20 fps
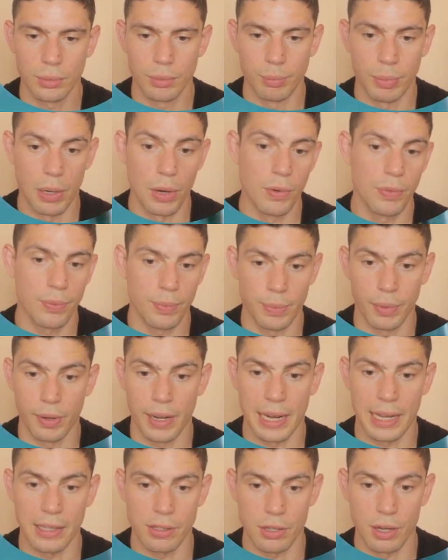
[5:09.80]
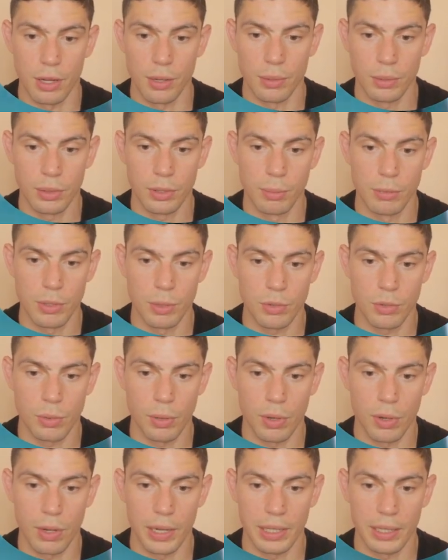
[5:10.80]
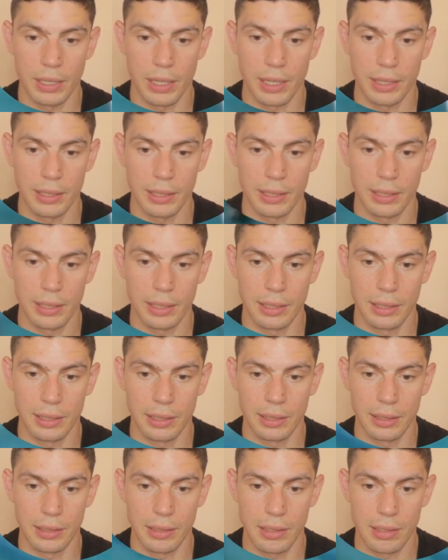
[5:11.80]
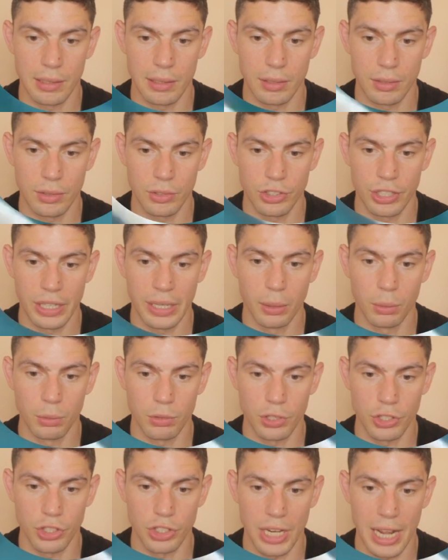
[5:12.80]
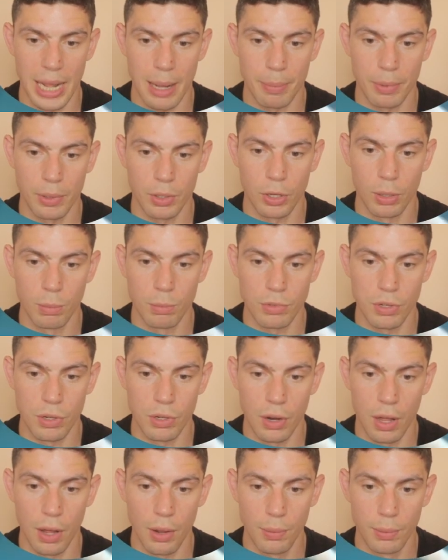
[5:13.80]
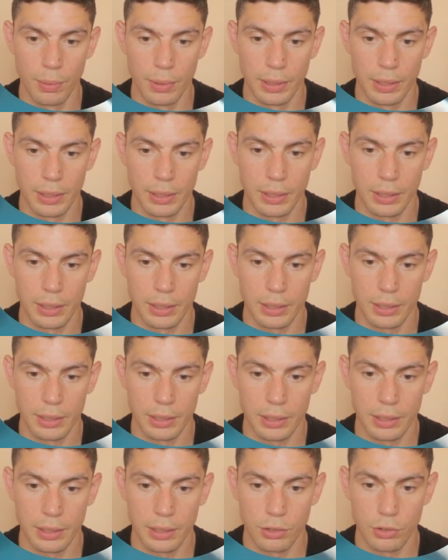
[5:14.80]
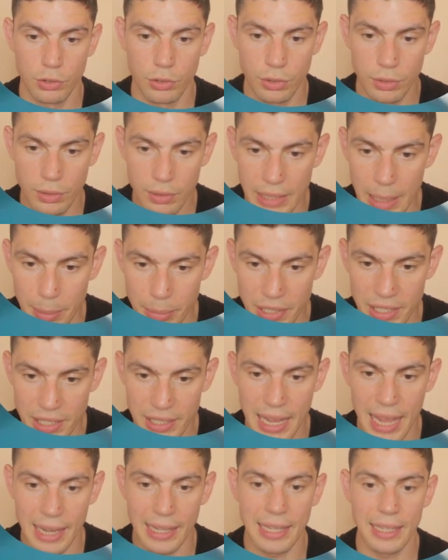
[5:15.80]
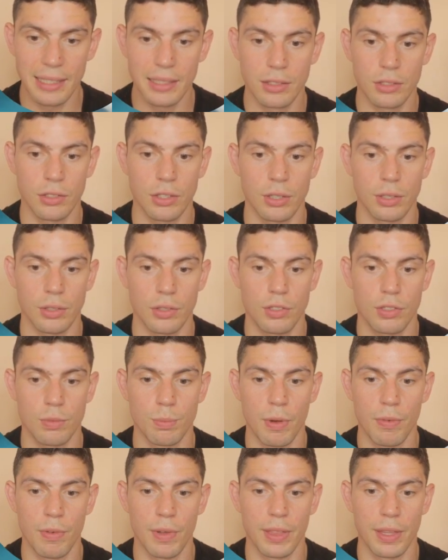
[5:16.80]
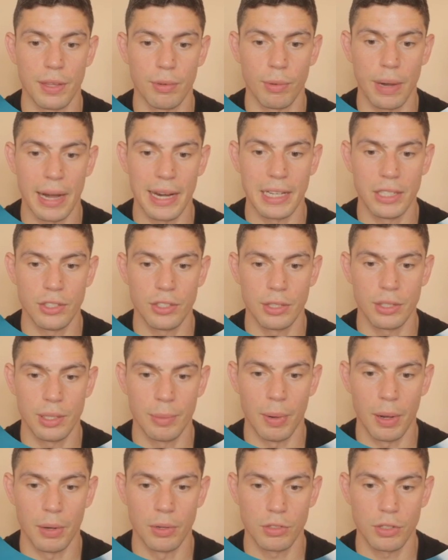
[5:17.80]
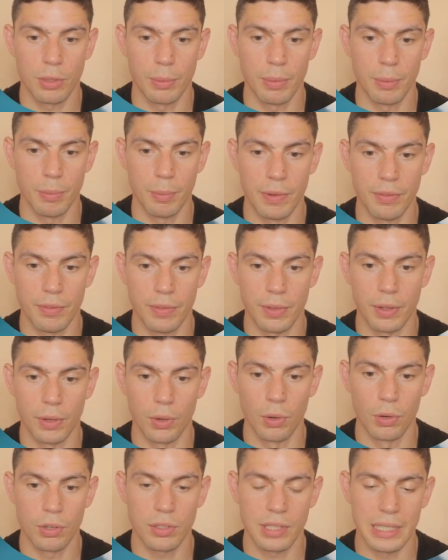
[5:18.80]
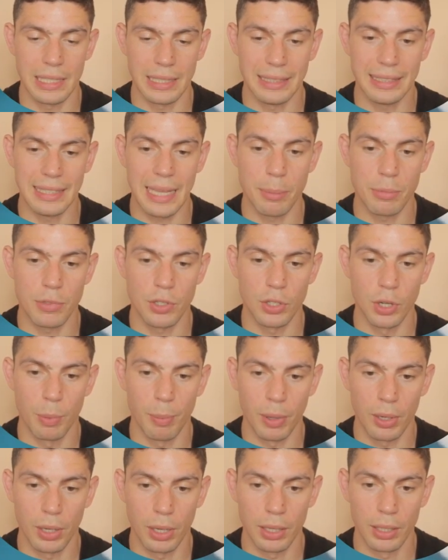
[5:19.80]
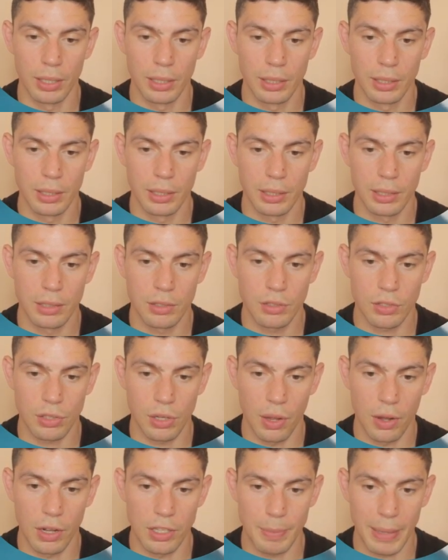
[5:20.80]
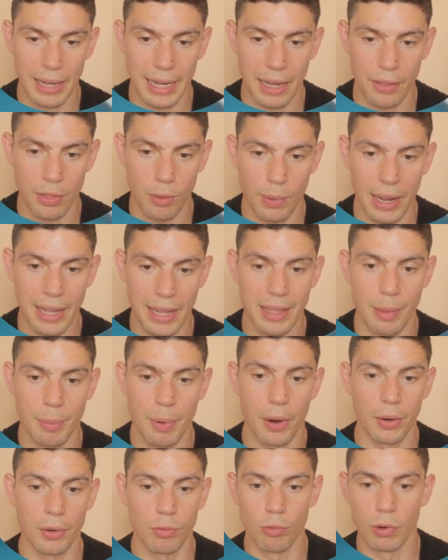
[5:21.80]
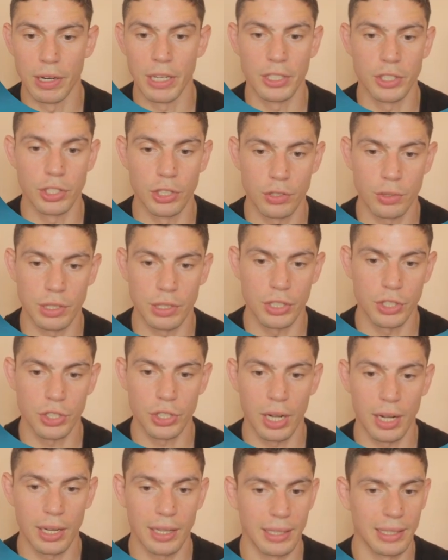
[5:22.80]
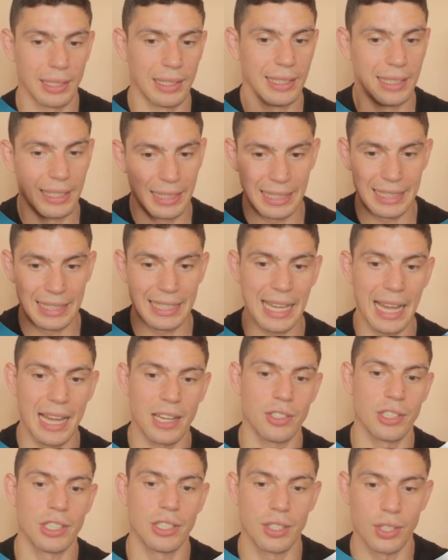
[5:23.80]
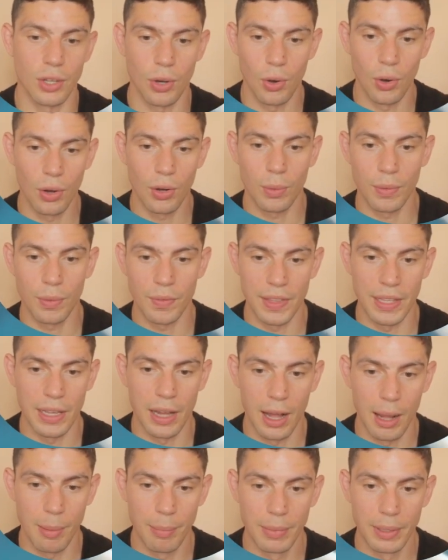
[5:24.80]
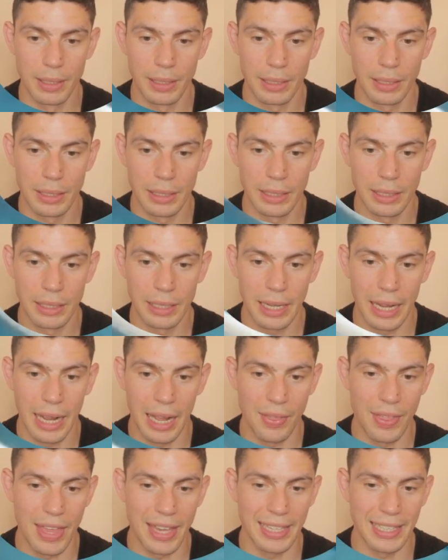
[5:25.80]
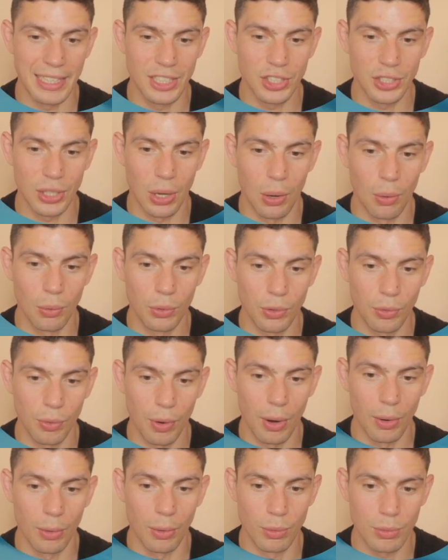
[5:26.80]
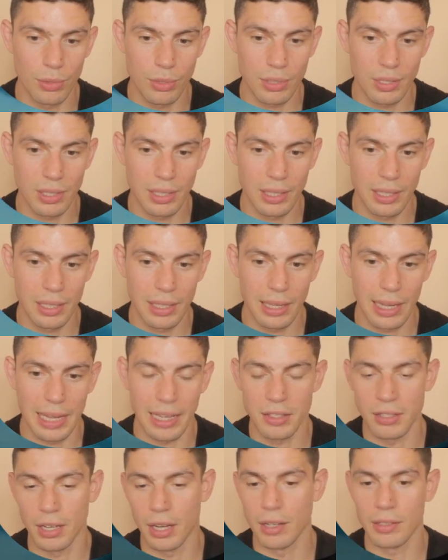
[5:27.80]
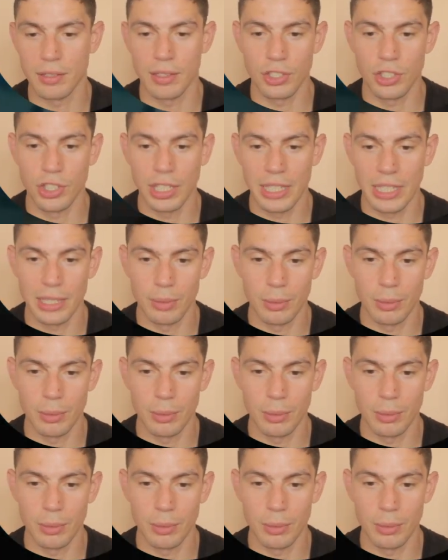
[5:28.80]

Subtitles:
Both hands low, comes up to a high guard, shields a jab, comes low, dips his head in to smother the range. The opponent's coming in with the hooks, he dips an uppercut, slides back out the way, the opponent readjusts his shot, he catches the hook with the arm, and then he shoulder rolls and turns the cheek